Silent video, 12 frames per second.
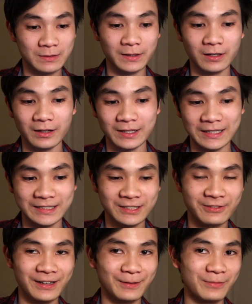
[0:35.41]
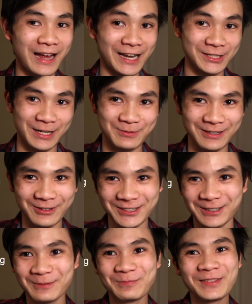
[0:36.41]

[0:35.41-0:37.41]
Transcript: me on Instagram at @JamesAoShang